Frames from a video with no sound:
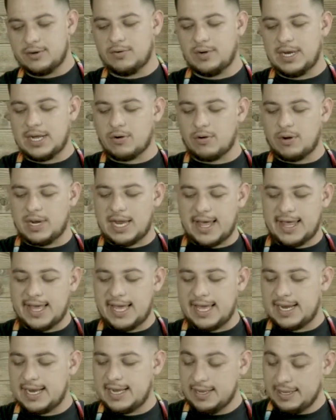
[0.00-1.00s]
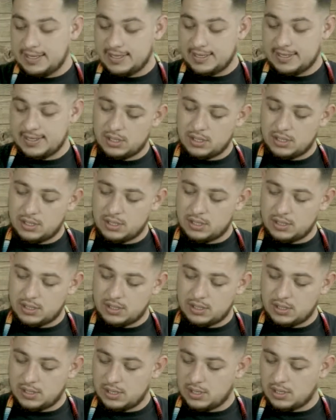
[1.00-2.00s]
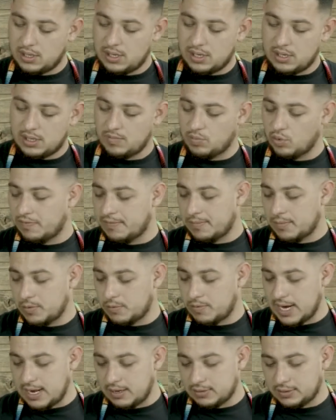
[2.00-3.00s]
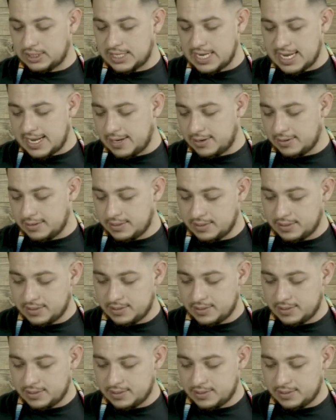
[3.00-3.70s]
una coladera. Move them around town.